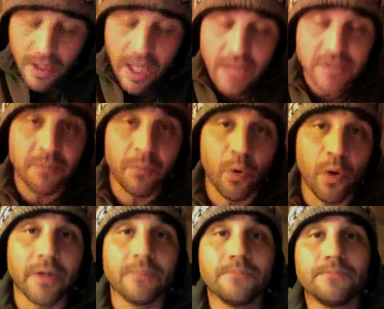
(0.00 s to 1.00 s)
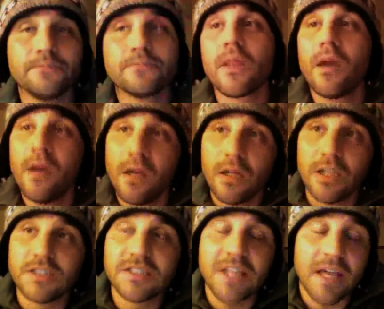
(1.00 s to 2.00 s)
Case in point,
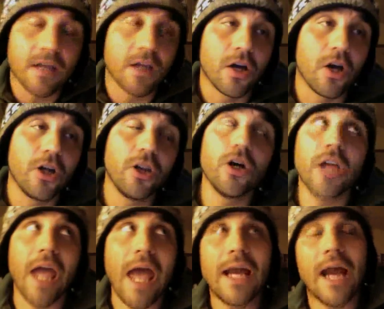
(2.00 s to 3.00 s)
let's take a good look at